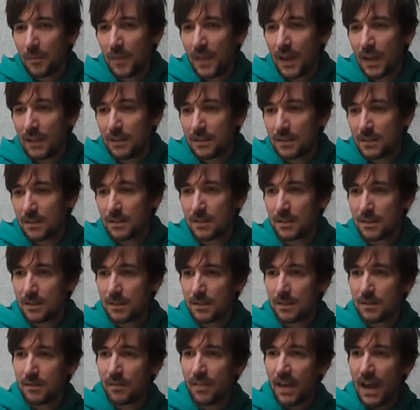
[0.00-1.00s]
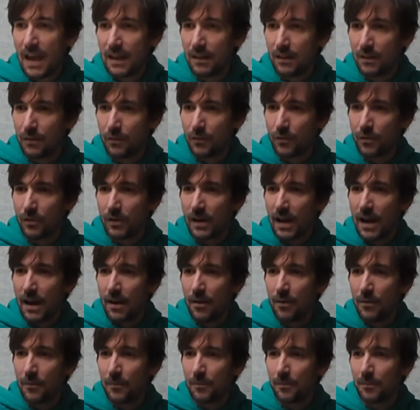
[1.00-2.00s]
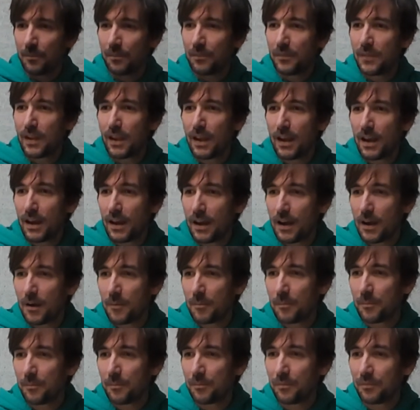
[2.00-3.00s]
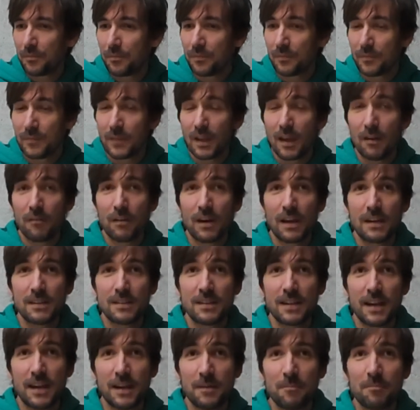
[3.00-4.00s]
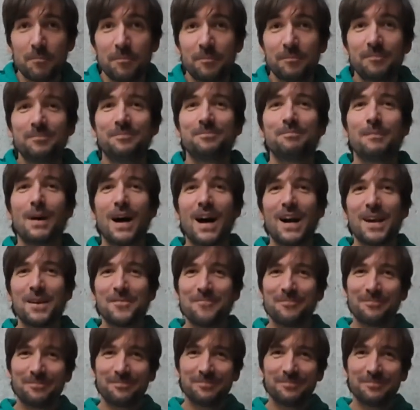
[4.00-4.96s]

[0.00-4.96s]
That's that for now. Have a nice day. Bye.